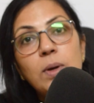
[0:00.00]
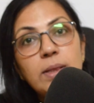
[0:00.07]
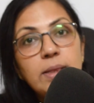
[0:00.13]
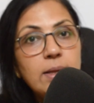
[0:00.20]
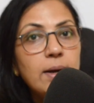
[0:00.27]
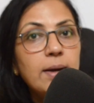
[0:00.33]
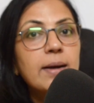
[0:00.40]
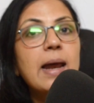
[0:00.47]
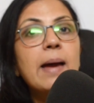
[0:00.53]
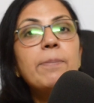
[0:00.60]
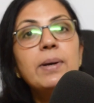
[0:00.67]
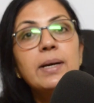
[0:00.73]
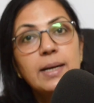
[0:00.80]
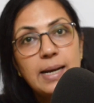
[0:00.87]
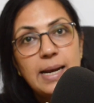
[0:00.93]
with
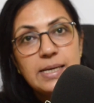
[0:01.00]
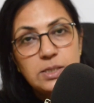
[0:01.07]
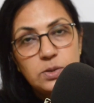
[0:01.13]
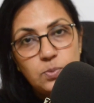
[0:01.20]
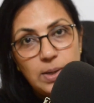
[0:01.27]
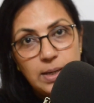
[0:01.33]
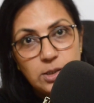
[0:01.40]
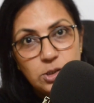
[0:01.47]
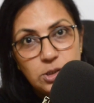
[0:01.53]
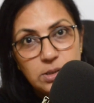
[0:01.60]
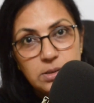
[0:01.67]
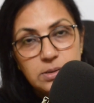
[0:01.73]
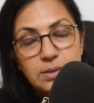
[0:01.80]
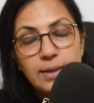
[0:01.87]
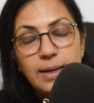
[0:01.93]
wrapper class
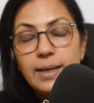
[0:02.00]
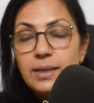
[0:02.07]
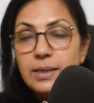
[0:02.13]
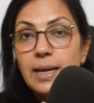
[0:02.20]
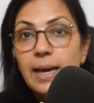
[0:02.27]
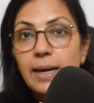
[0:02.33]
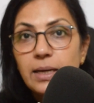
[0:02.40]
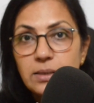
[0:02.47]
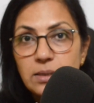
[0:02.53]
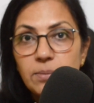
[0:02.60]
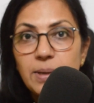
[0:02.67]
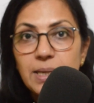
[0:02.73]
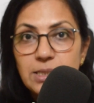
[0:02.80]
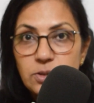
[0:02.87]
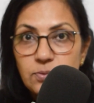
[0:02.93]
functions, right? Character
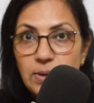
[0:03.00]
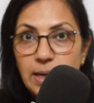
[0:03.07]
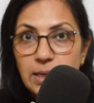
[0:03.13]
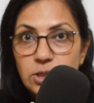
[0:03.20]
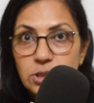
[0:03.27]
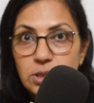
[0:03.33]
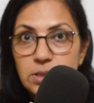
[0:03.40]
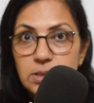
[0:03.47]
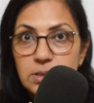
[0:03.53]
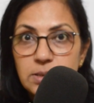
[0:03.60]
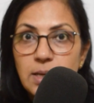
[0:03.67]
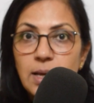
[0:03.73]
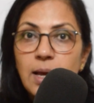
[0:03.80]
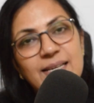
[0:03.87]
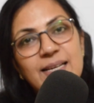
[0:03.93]
based functions.
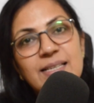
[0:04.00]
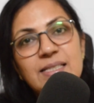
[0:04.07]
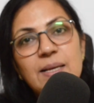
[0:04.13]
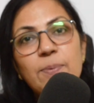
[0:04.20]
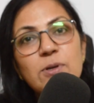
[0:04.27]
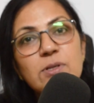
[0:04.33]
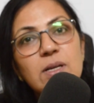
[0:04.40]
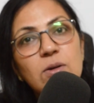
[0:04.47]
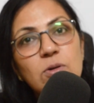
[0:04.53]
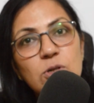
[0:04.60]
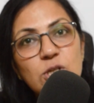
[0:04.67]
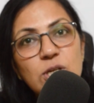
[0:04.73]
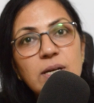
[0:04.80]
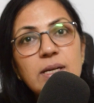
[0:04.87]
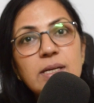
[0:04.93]
Suppose the
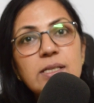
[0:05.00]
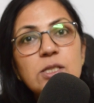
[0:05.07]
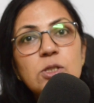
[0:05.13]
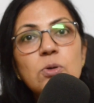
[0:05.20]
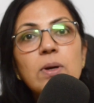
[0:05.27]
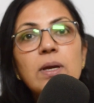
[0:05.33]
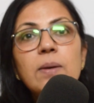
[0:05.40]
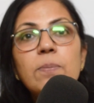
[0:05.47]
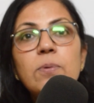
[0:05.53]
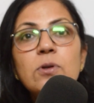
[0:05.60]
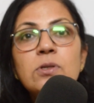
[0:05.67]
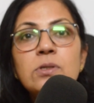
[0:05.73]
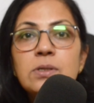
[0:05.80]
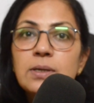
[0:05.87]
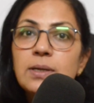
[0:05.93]
question is to
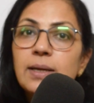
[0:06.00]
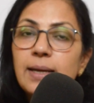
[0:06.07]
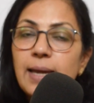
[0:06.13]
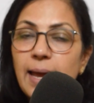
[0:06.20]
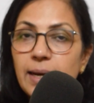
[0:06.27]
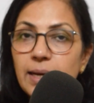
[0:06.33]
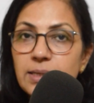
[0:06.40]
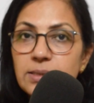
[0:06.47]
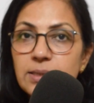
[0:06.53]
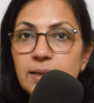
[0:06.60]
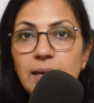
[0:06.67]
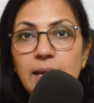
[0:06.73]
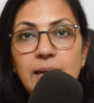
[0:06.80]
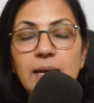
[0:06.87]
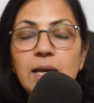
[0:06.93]
input character
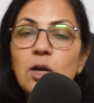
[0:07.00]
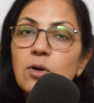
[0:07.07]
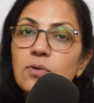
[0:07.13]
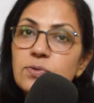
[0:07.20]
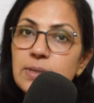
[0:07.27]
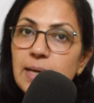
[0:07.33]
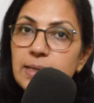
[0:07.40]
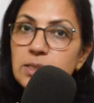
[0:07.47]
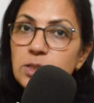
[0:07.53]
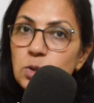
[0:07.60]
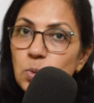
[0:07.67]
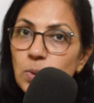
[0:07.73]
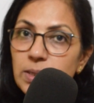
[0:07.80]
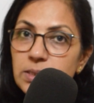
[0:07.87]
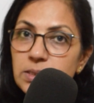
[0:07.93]
array of size
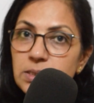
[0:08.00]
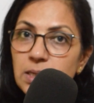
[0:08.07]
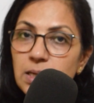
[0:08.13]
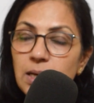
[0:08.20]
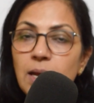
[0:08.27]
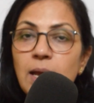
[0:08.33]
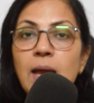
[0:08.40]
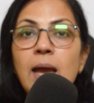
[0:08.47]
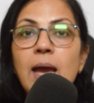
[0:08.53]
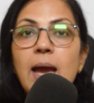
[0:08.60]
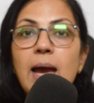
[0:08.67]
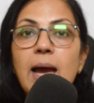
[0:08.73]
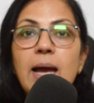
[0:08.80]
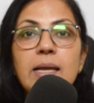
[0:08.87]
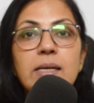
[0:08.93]
twenty
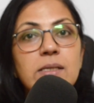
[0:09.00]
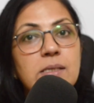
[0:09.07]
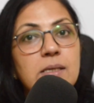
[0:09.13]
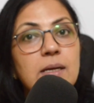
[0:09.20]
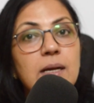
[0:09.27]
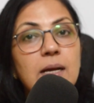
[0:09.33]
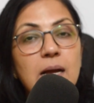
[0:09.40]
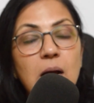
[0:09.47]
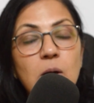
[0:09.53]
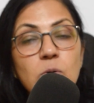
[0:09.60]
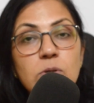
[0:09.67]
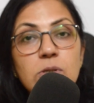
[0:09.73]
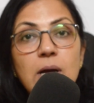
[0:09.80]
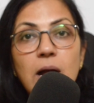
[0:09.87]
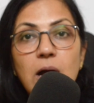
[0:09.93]
and
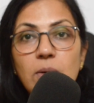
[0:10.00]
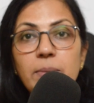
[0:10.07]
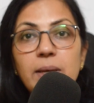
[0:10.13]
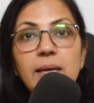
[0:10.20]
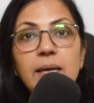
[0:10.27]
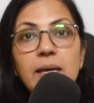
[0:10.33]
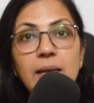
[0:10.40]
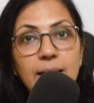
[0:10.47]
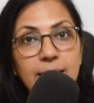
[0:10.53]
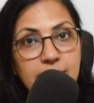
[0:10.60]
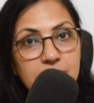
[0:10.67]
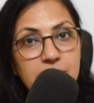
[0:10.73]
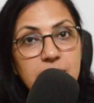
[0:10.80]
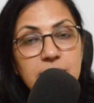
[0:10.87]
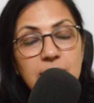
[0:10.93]
count how many
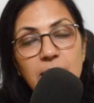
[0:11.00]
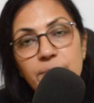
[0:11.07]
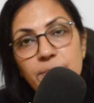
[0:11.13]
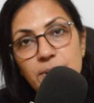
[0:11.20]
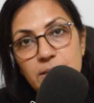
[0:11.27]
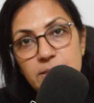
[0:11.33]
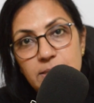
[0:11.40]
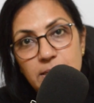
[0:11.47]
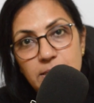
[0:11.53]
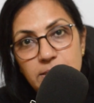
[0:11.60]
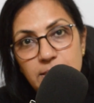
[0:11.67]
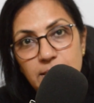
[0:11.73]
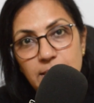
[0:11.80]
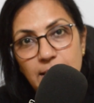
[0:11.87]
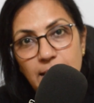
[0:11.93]
letters are present
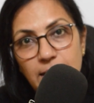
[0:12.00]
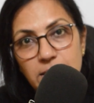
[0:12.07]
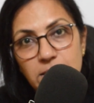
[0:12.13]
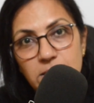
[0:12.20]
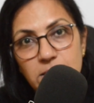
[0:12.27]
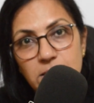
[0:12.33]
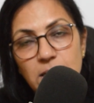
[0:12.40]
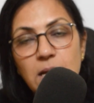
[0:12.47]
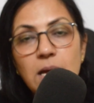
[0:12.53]
in that.